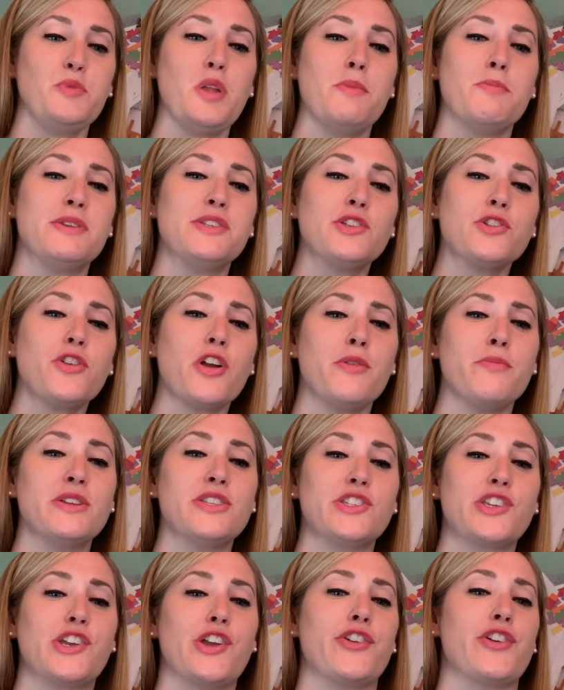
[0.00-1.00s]
Mr.
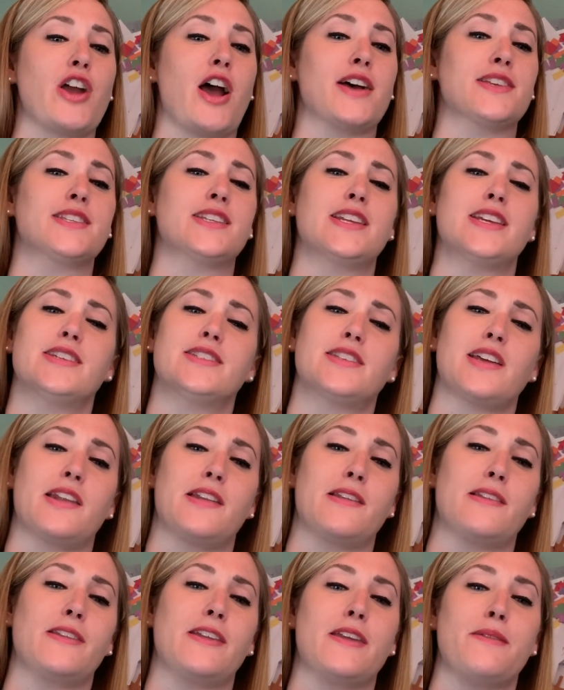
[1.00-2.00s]
Kermit's curiosity is
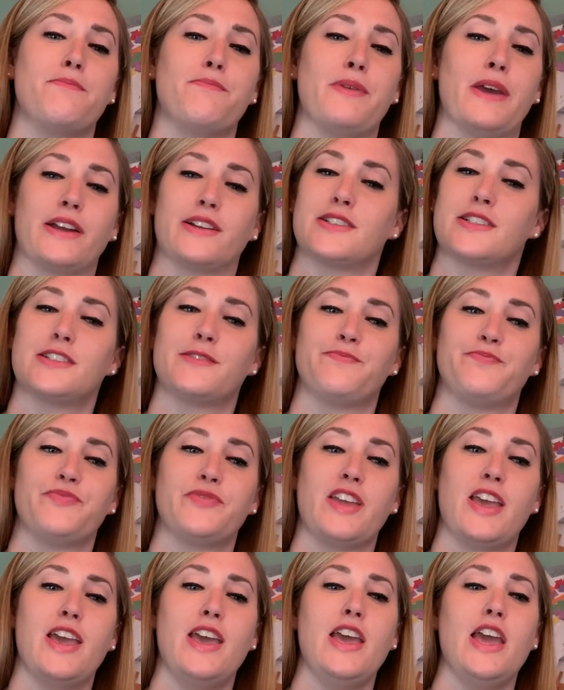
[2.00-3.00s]
suddenly piqued.
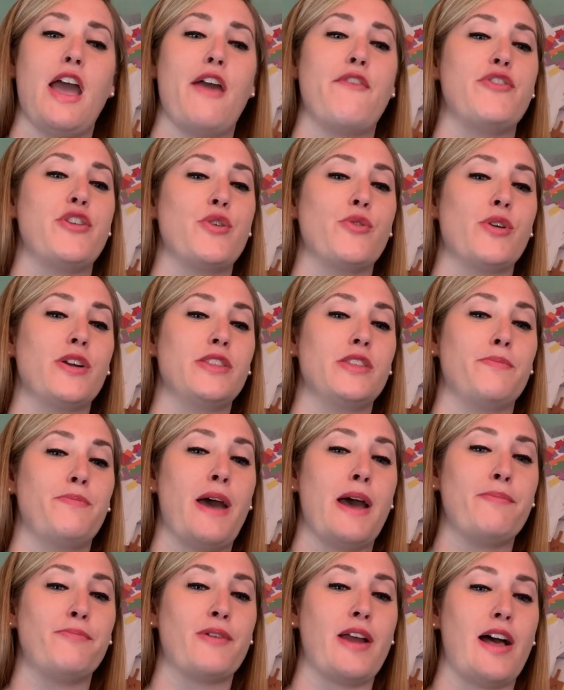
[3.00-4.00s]
If you were in the
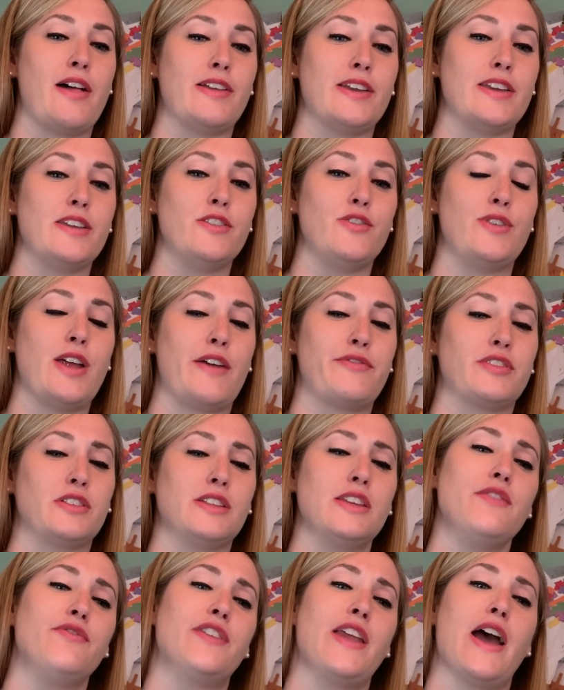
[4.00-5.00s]
pep rally, you'd have to
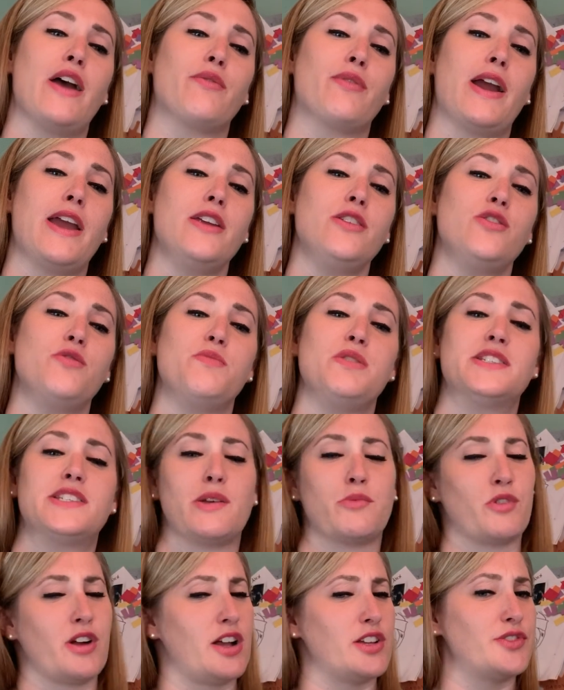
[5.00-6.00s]
leave now, right? You'd be
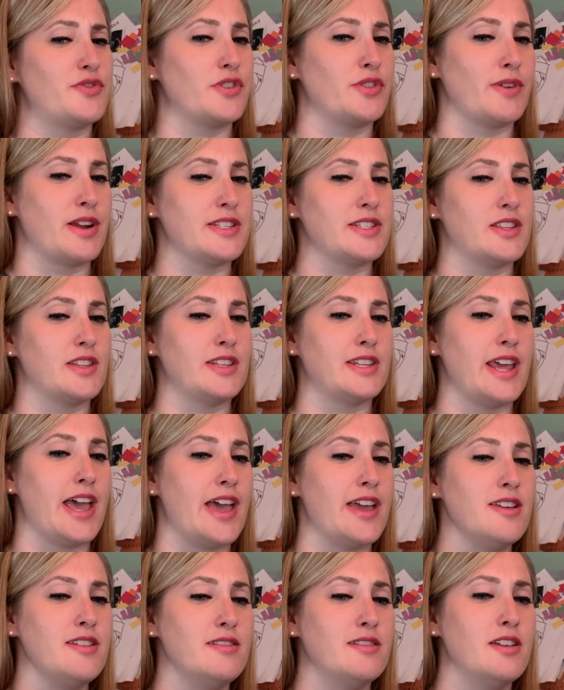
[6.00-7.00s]
somewhere else for the rest of the
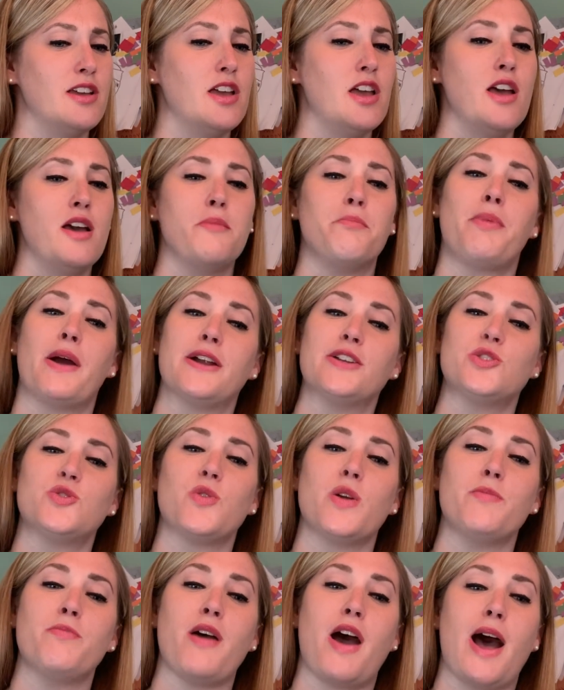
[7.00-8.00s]
day?
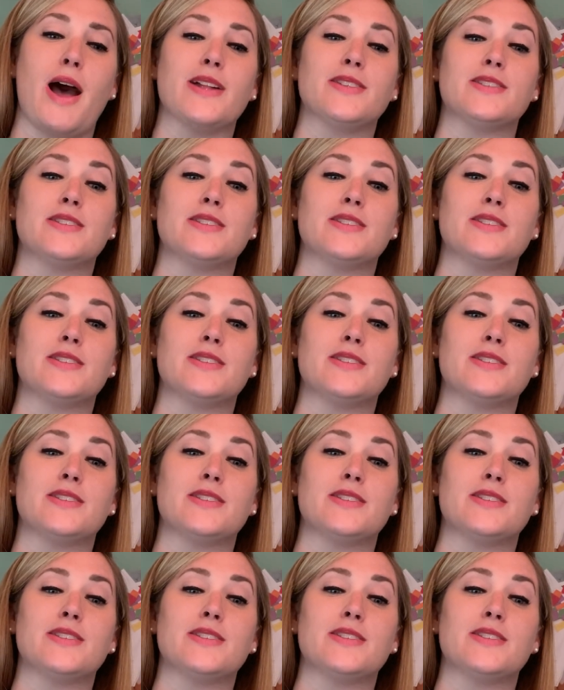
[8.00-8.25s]
Barnstorm nods.